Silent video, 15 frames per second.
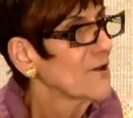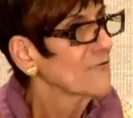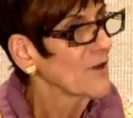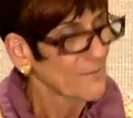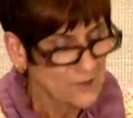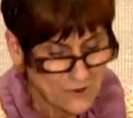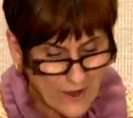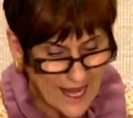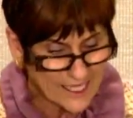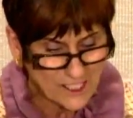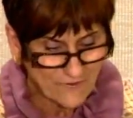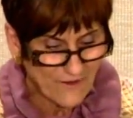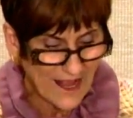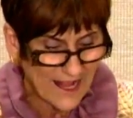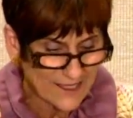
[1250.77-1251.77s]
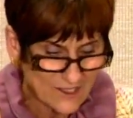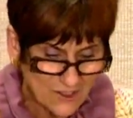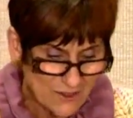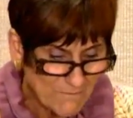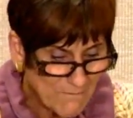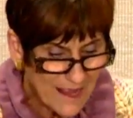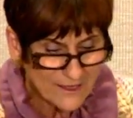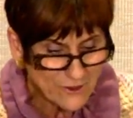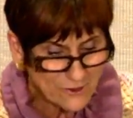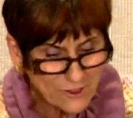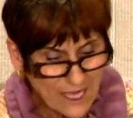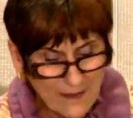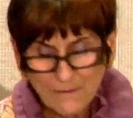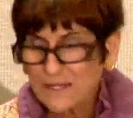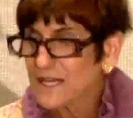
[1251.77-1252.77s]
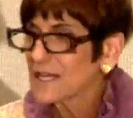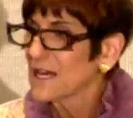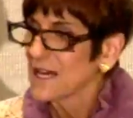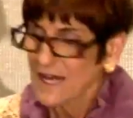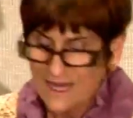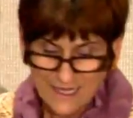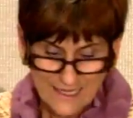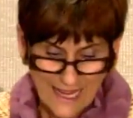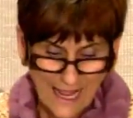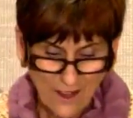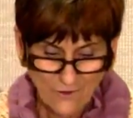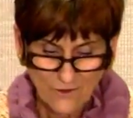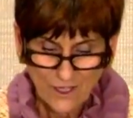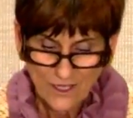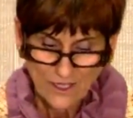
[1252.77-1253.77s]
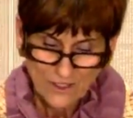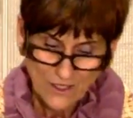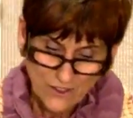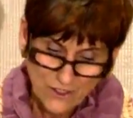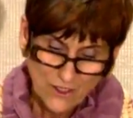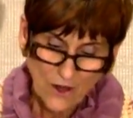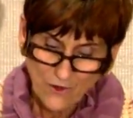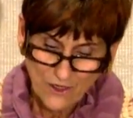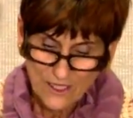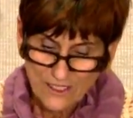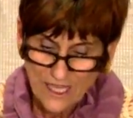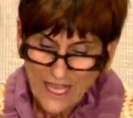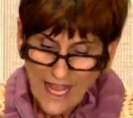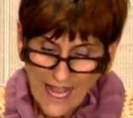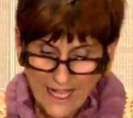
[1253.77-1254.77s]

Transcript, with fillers: from trans fats to menu labeling, and now to sodas.